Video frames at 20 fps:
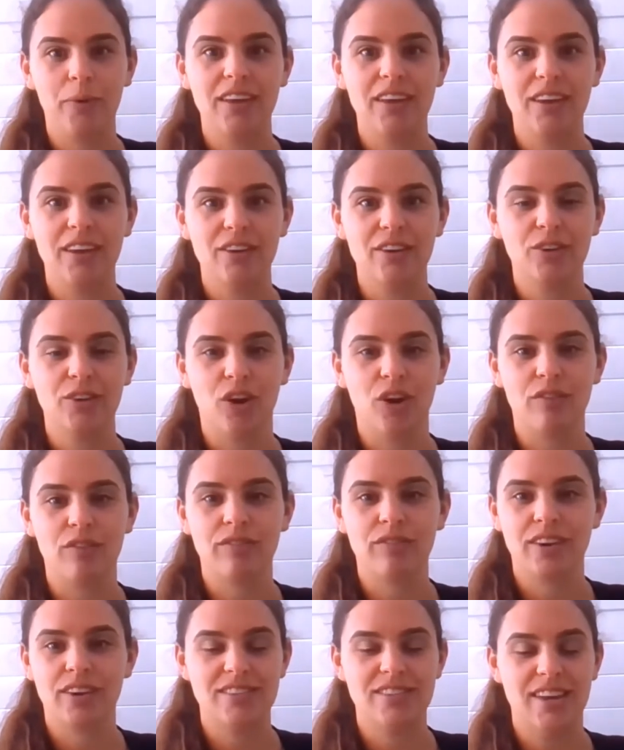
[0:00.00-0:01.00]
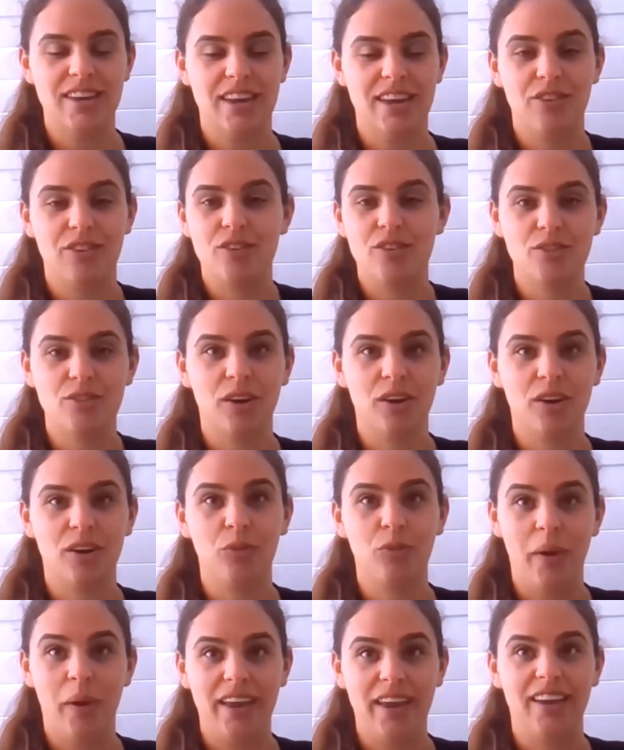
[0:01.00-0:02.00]
here at the conference and those who
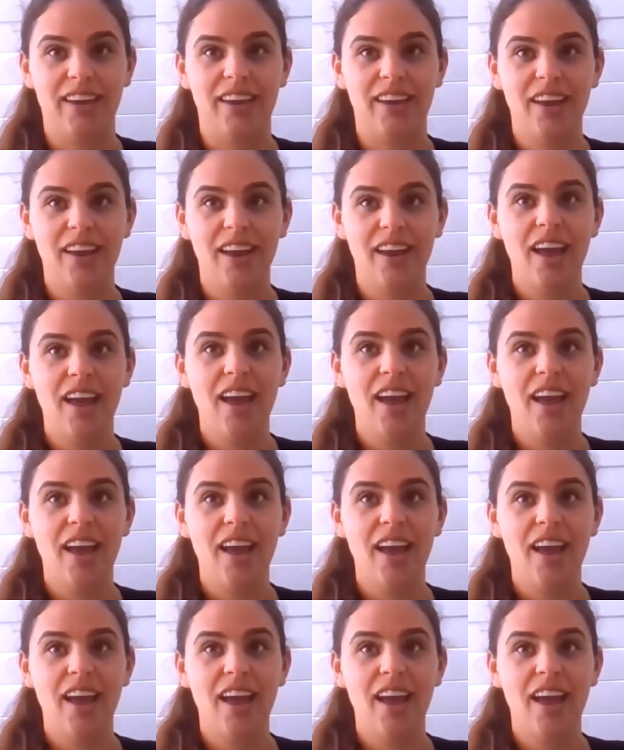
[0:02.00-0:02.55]
can't make it